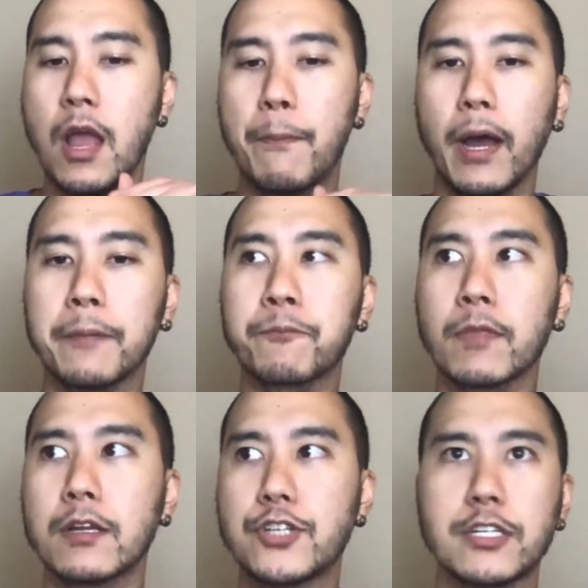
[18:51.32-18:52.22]

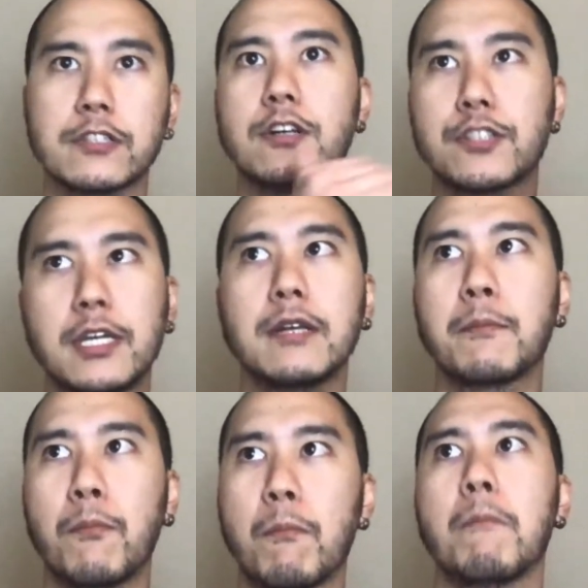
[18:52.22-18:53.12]
but she's gonna start
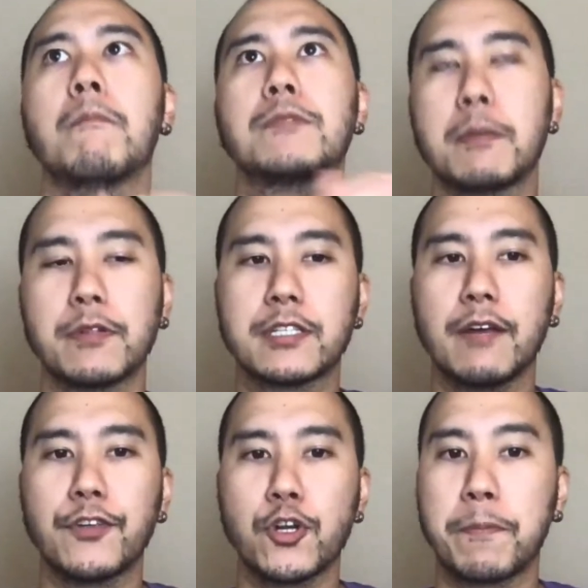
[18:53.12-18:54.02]
seeing some of the
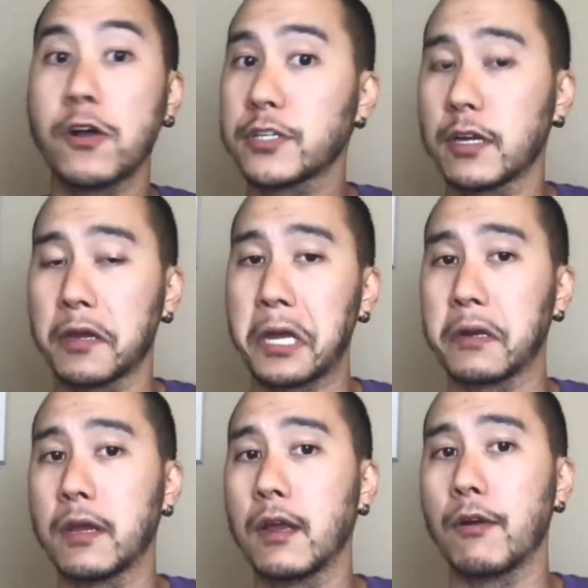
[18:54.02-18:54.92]
stuff that you're posting again,
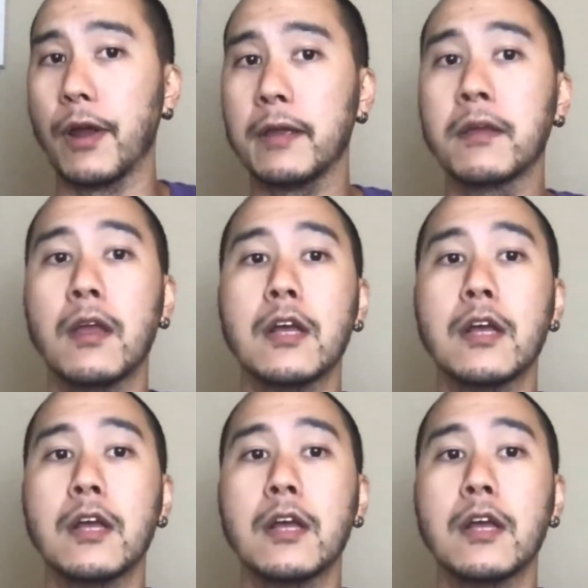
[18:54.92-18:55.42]
right?